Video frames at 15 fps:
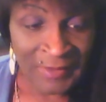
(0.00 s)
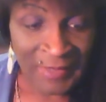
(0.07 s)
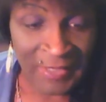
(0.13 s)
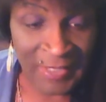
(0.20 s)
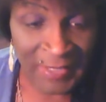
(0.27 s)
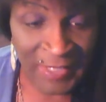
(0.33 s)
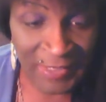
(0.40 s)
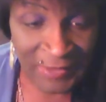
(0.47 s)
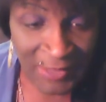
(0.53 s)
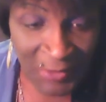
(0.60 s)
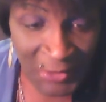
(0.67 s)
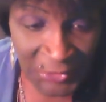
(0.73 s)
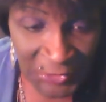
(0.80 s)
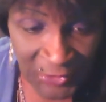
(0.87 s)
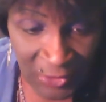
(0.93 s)
And as I
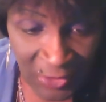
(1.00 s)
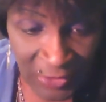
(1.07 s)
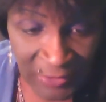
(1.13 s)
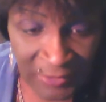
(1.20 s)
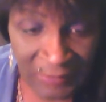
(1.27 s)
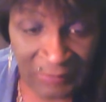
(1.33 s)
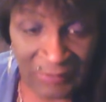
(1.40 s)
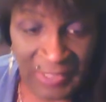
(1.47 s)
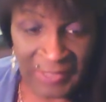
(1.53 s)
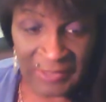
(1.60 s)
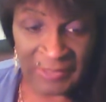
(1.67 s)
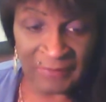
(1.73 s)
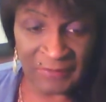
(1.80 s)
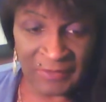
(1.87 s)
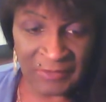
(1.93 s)
was starting, right,
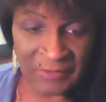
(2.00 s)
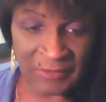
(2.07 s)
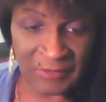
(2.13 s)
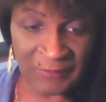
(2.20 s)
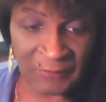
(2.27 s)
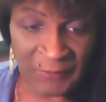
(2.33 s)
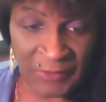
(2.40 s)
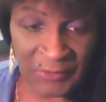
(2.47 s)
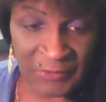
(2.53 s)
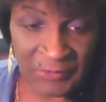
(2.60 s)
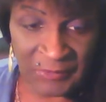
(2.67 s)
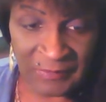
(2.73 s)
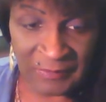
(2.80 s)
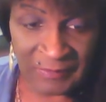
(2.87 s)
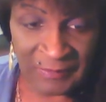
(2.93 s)
even into the first
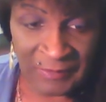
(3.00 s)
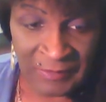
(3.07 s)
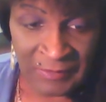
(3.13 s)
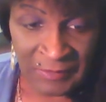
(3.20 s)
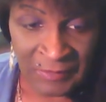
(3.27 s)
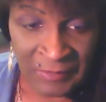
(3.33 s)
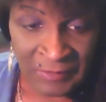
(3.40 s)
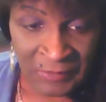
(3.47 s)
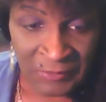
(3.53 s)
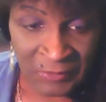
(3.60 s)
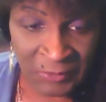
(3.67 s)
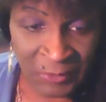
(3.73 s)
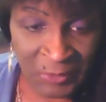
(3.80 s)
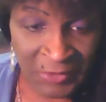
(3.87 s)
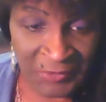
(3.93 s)

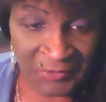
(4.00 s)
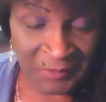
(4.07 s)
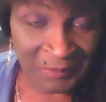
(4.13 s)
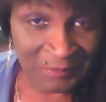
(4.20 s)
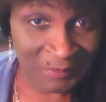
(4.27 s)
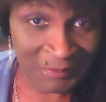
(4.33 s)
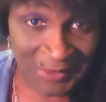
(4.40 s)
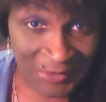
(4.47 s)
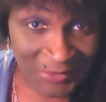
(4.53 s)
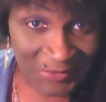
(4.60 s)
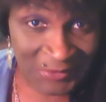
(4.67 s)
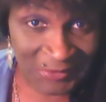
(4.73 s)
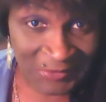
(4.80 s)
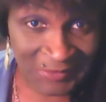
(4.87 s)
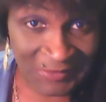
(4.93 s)
200
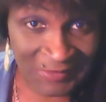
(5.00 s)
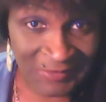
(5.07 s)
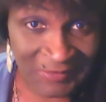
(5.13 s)
meters,